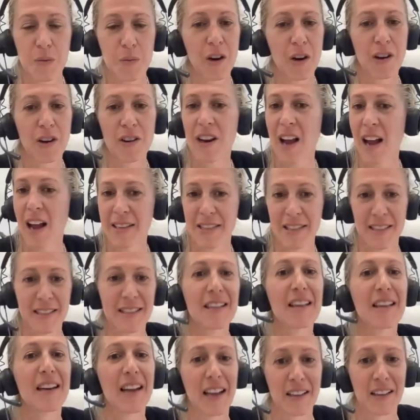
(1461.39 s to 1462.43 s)
We are not
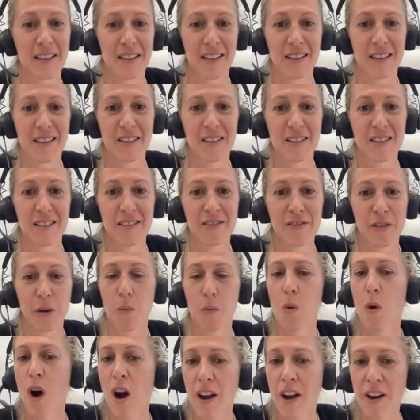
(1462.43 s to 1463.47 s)
disconnected from
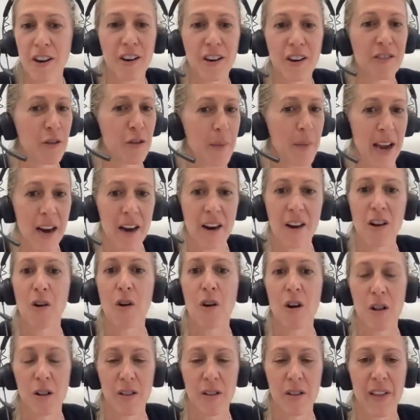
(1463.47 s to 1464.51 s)
water, from air,
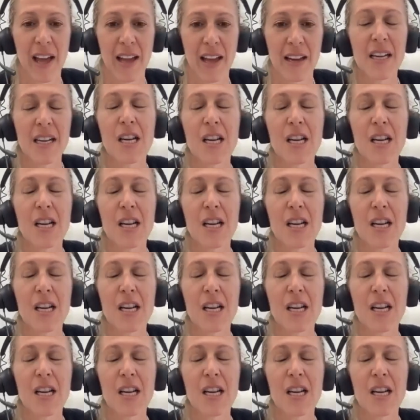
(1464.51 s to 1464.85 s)
all of that.